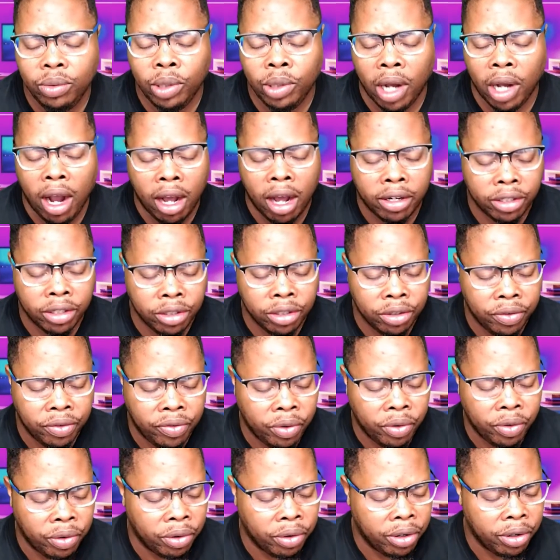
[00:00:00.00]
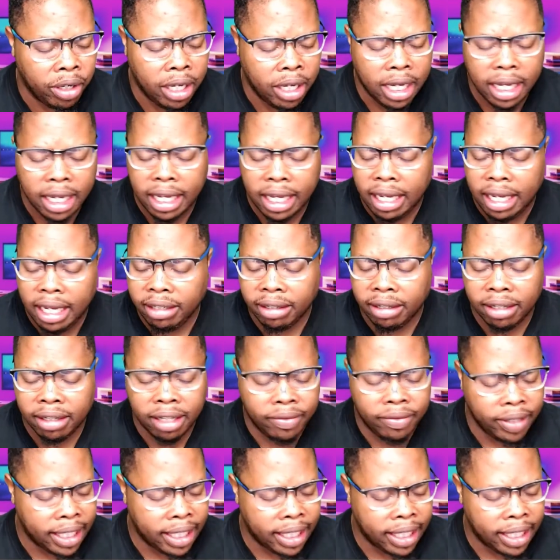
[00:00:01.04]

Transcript: We honor you for your loving